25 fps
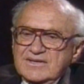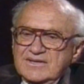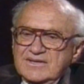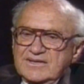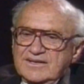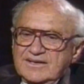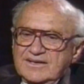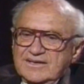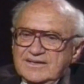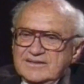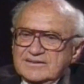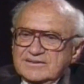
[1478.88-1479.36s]

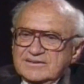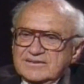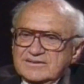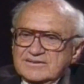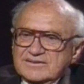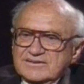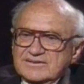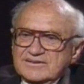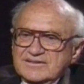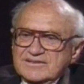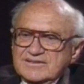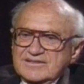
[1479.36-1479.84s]

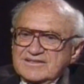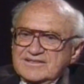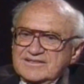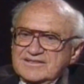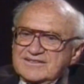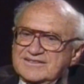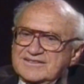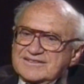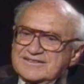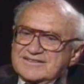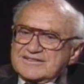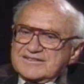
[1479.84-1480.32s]
And
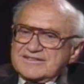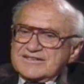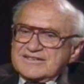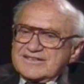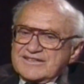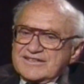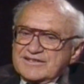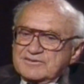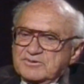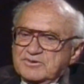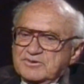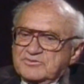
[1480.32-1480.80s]

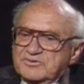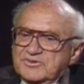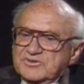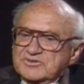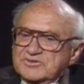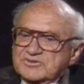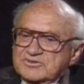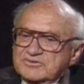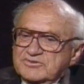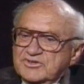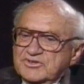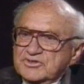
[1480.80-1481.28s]
in
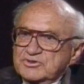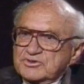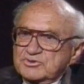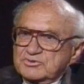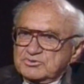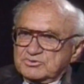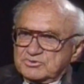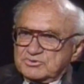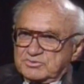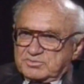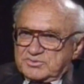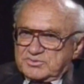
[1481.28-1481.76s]
reverse of the
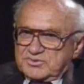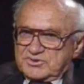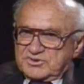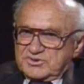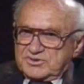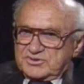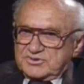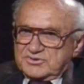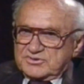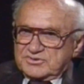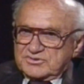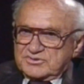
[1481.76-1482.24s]
usual
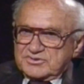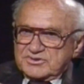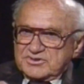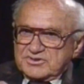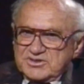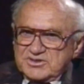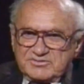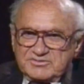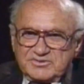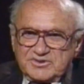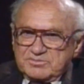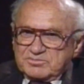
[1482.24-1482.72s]
procedure, the
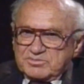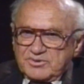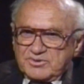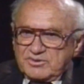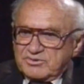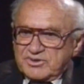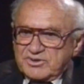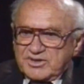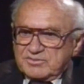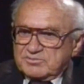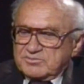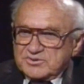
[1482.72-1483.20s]
TV
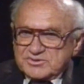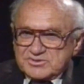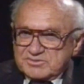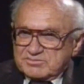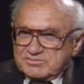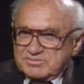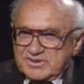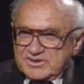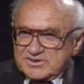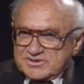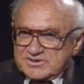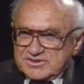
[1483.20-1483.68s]
program
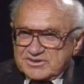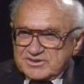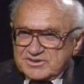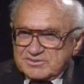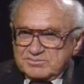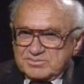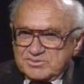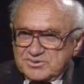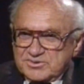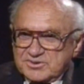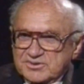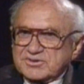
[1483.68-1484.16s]
wasn't based on the
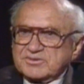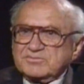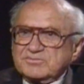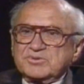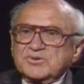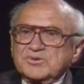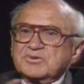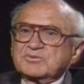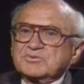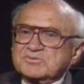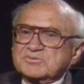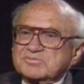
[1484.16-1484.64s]
book. The
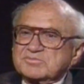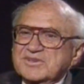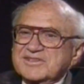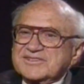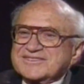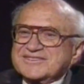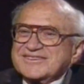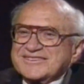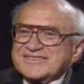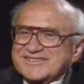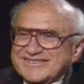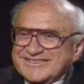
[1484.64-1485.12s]
book was
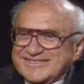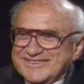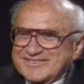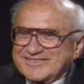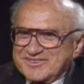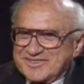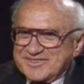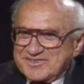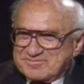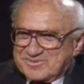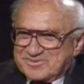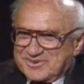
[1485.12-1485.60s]
based on the
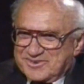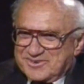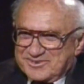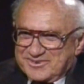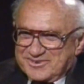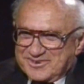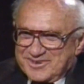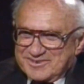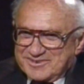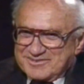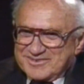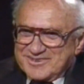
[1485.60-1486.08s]
TV
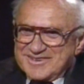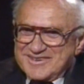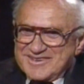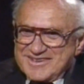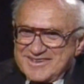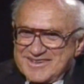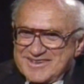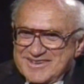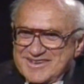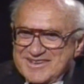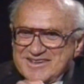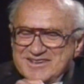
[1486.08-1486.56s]
program,
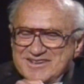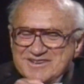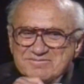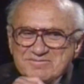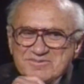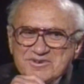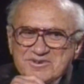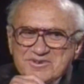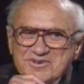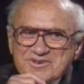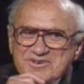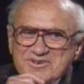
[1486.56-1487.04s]

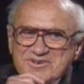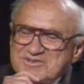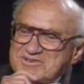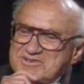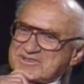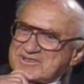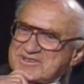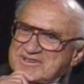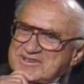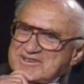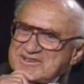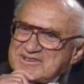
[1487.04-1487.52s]
because
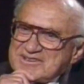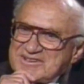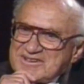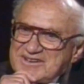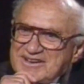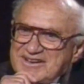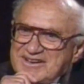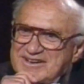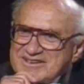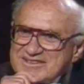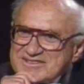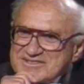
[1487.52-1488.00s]

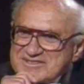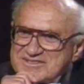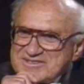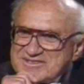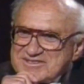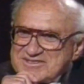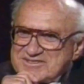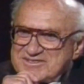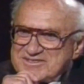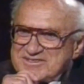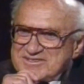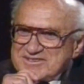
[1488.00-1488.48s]
I
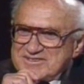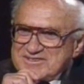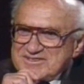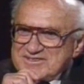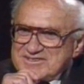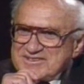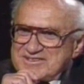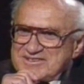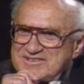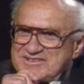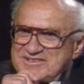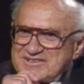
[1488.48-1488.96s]
insisted
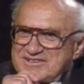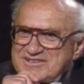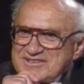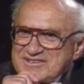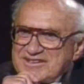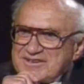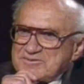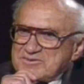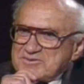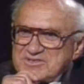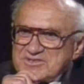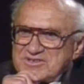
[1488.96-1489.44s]
that
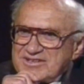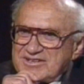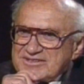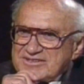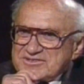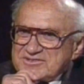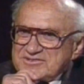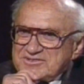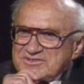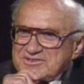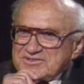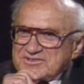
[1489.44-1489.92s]
I was
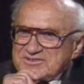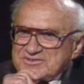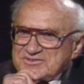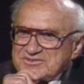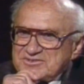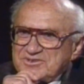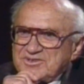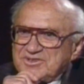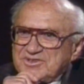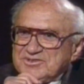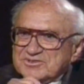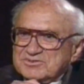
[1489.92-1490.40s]
not going to
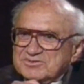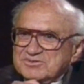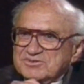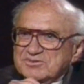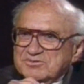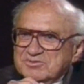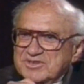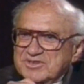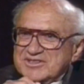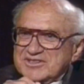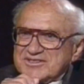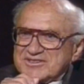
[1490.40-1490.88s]
talk to a
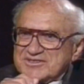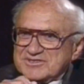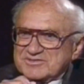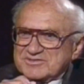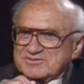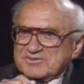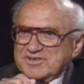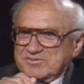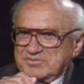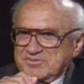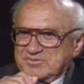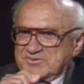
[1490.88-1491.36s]
written
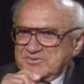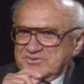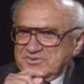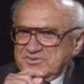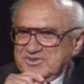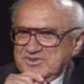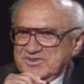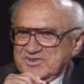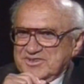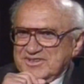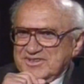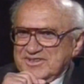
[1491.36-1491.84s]
script
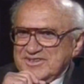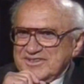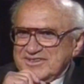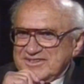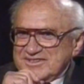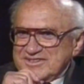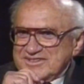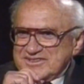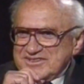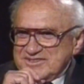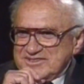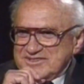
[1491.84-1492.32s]
for the
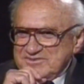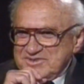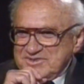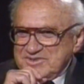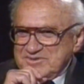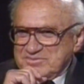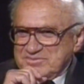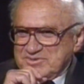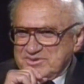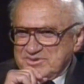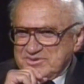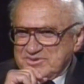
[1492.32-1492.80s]

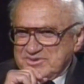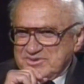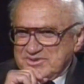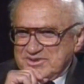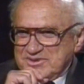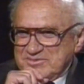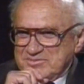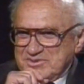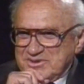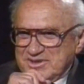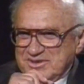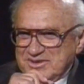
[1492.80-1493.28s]
TV
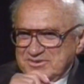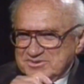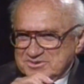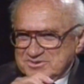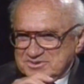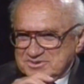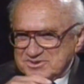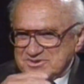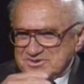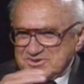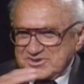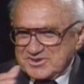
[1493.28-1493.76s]
program, but I was
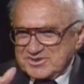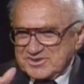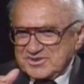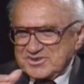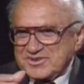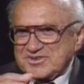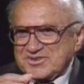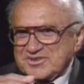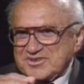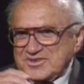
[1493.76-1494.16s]
just going to